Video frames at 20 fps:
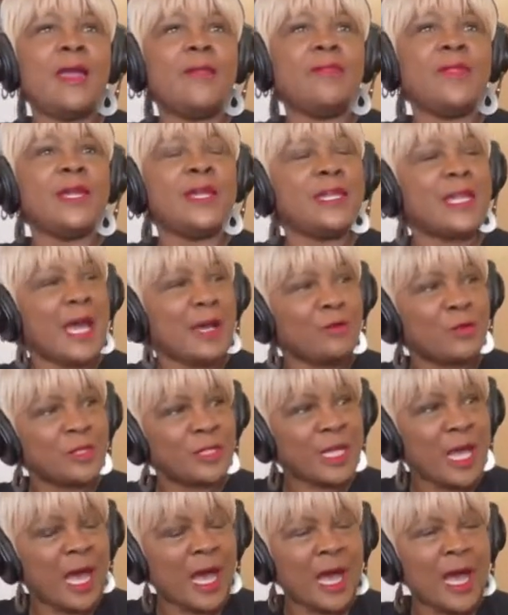and then I
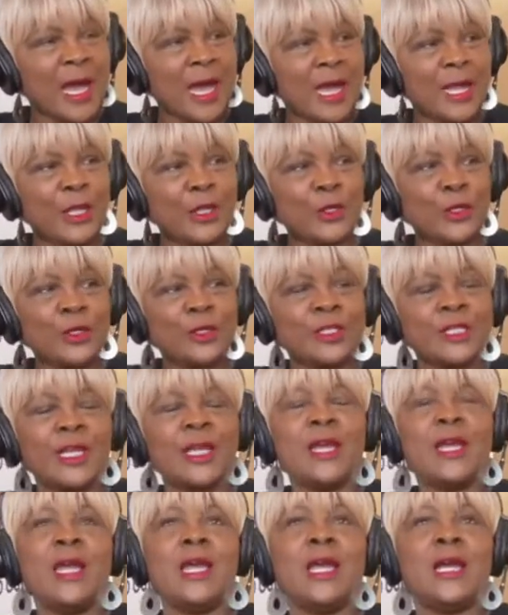was hired
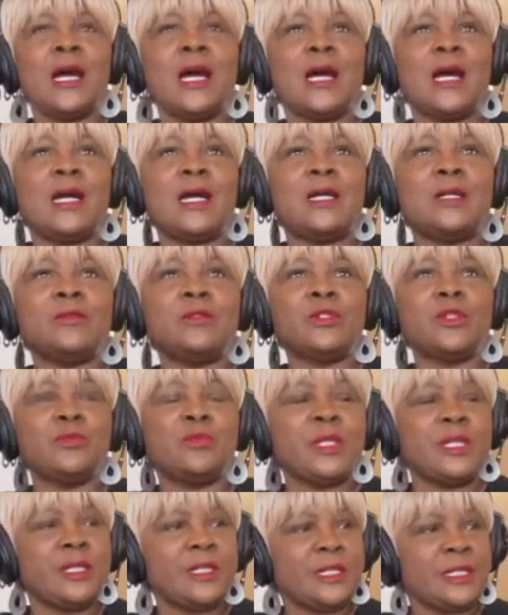to
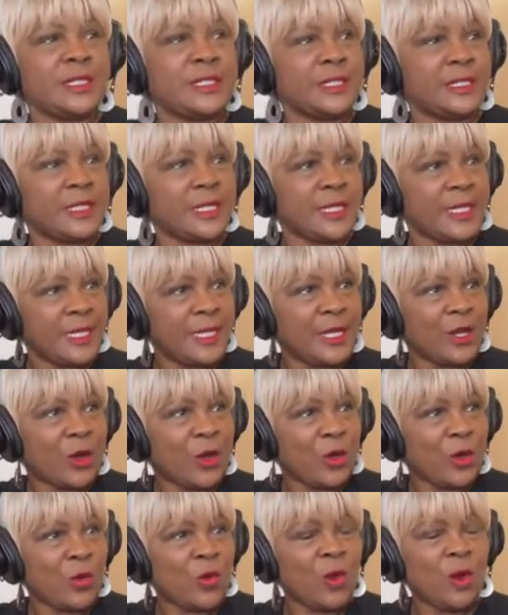be the
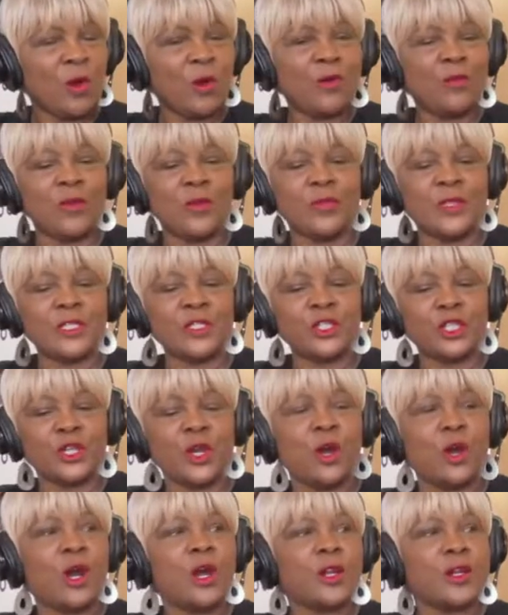CEO over the
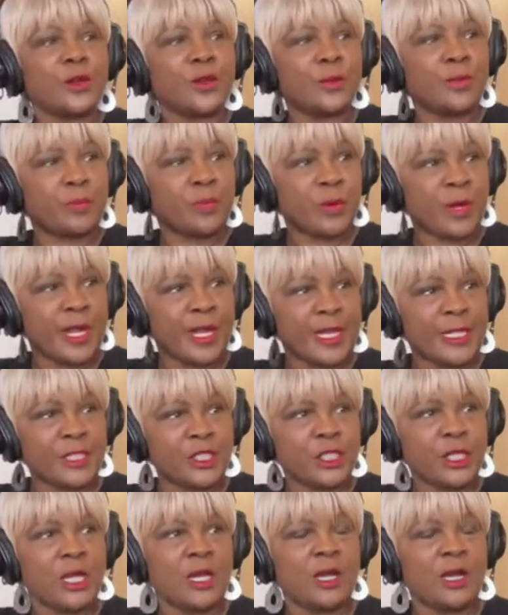charter
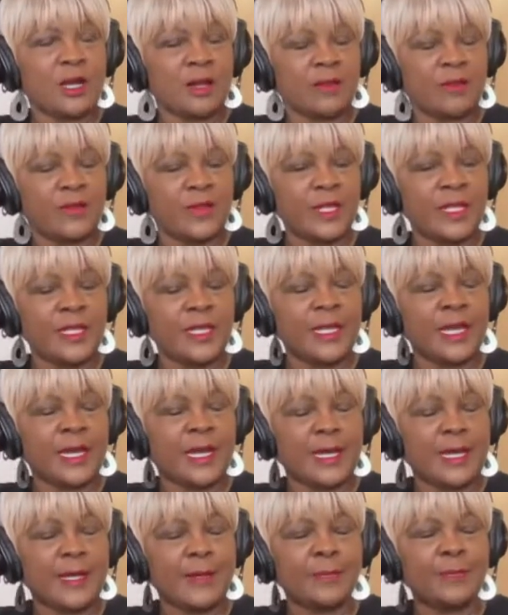branch of the
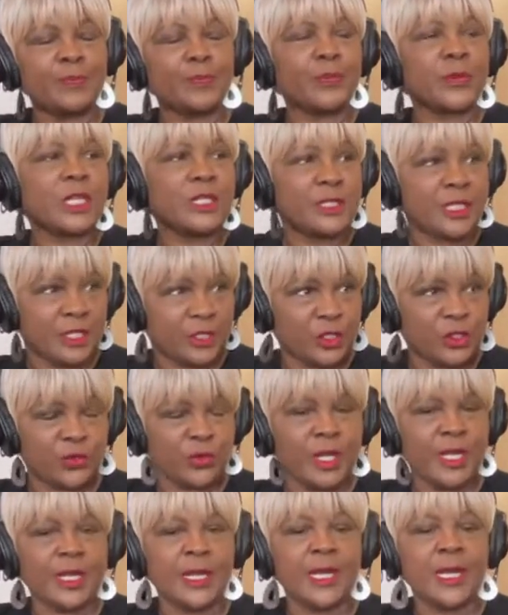district,